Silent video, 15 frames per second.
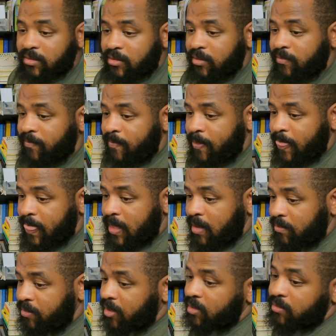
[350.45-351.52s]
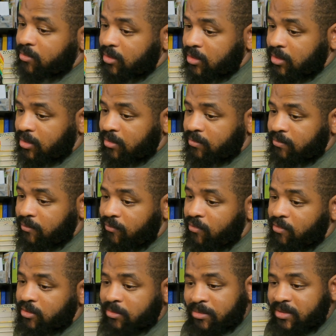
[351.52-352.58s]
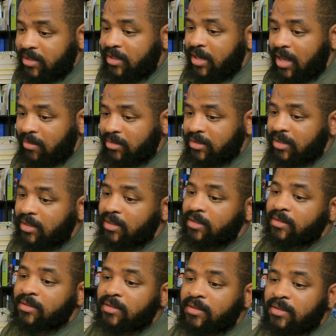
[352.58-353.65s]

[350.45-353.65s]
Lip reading: So, but of course, I'm sending it to Amazon,